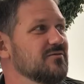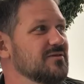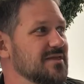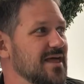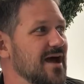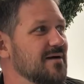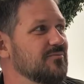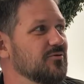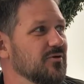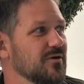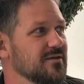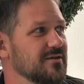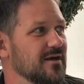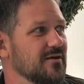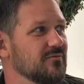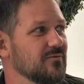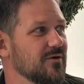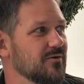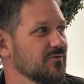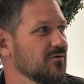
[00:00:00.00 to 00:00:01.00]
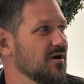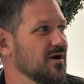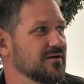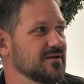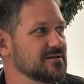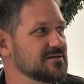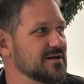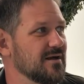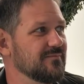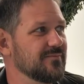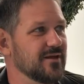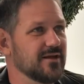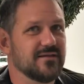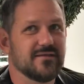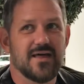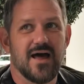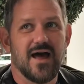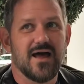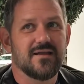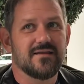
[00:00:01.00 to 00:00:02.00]
knew at that point that we were onto
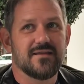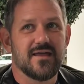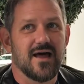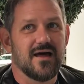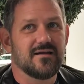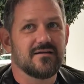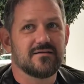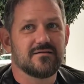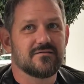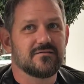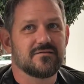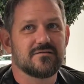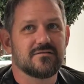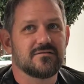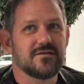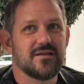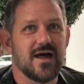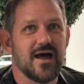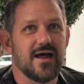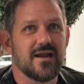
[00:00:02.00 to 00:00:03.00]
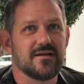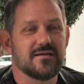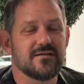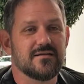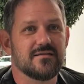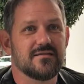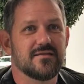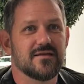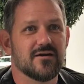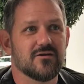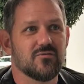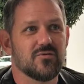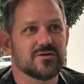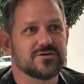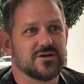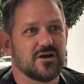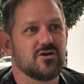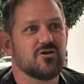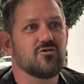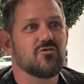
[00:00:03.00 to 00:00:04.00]
something, that there
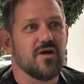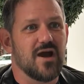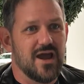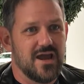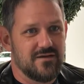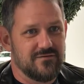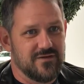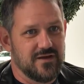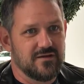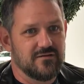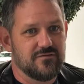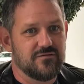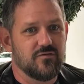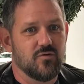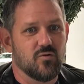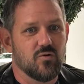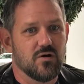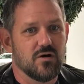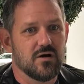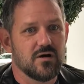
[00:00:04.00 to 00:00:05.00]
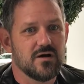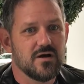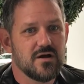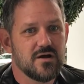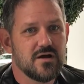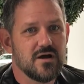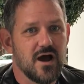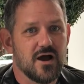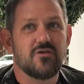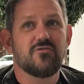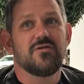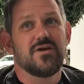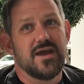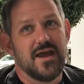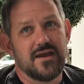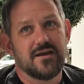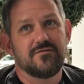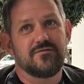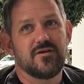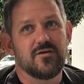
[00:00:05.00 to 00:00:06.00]
was a craving for a
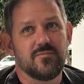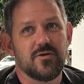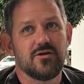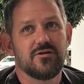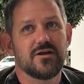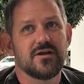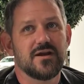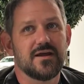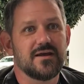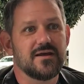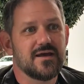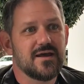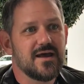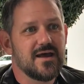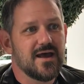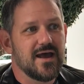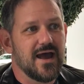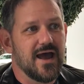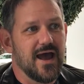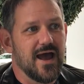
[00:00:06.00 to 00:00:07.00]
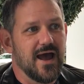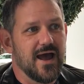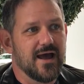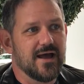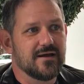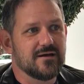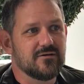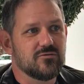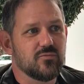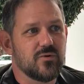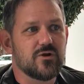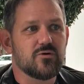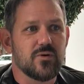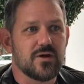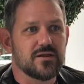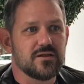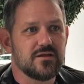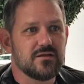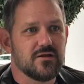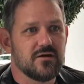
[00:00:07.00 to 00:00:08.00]
creative community. And we
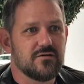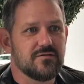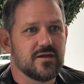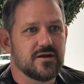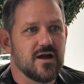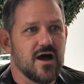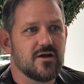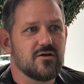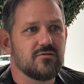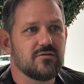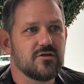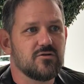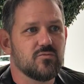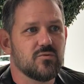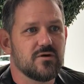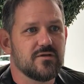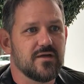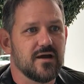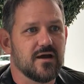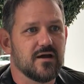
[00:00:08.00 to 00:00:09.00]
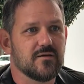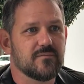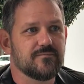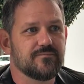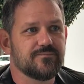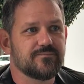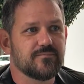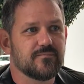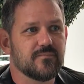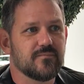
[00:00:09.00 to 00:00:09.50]
quickly learned that not only were there